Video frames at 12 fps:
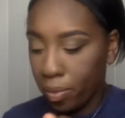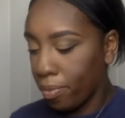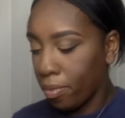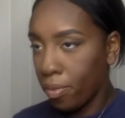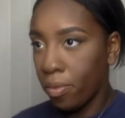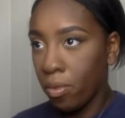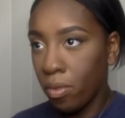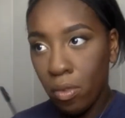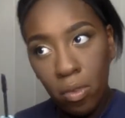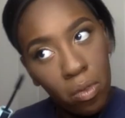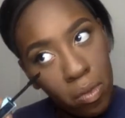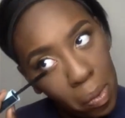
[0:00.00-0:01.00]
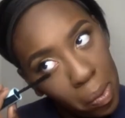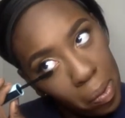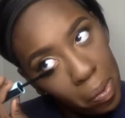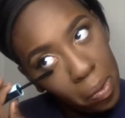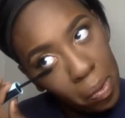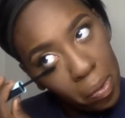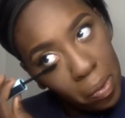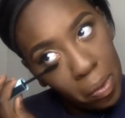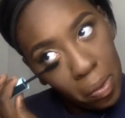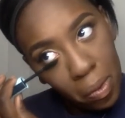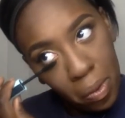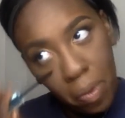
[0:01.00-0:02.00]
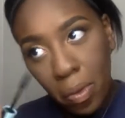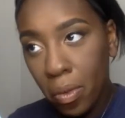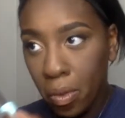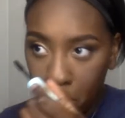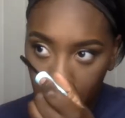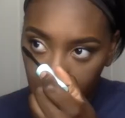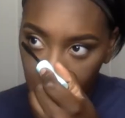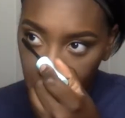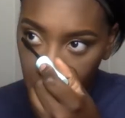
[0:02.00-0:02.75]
they never do. And I've used the Better Than